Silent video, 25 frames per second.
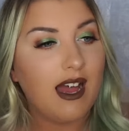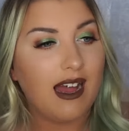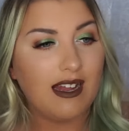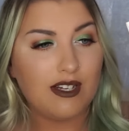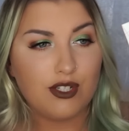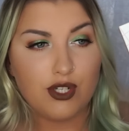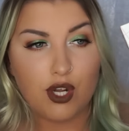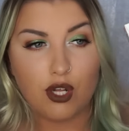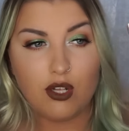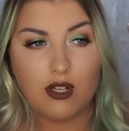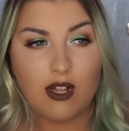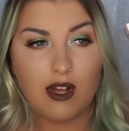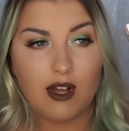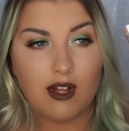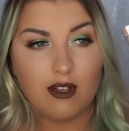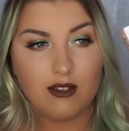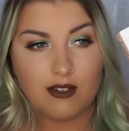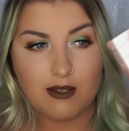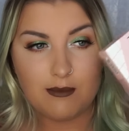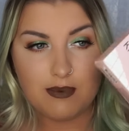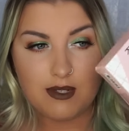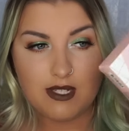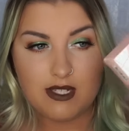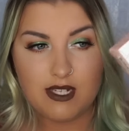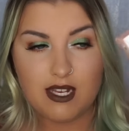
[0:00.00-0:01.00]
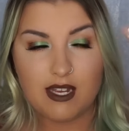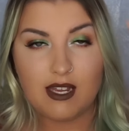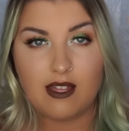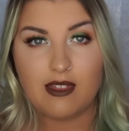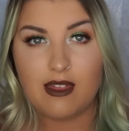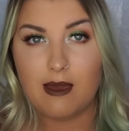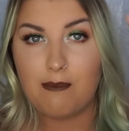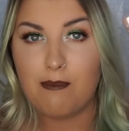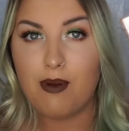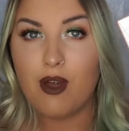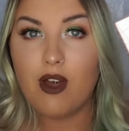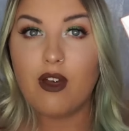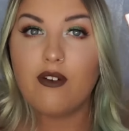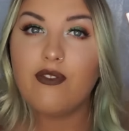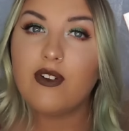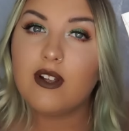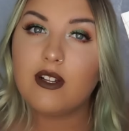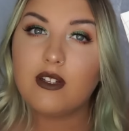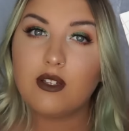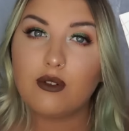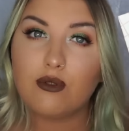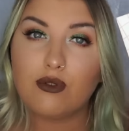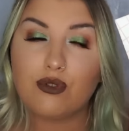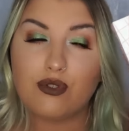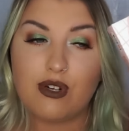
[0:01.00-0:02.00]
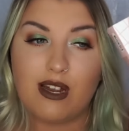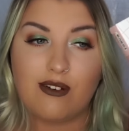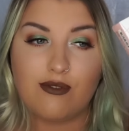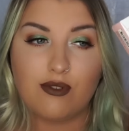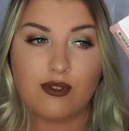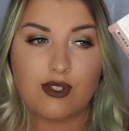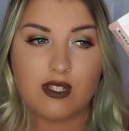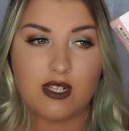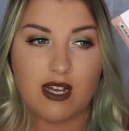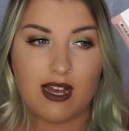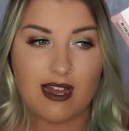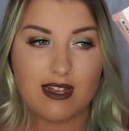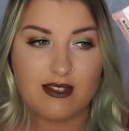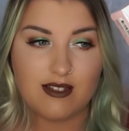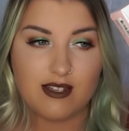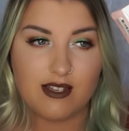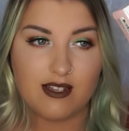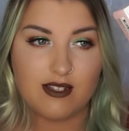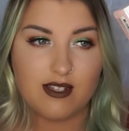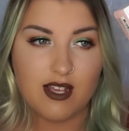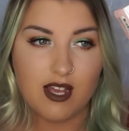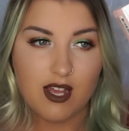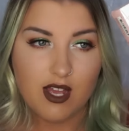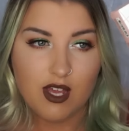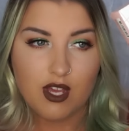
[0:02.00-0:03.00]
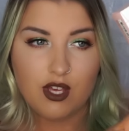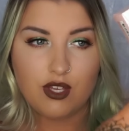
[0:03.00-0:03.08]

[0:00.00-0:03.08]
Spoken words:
$1 a lipstick. They're perfect little travel sizes.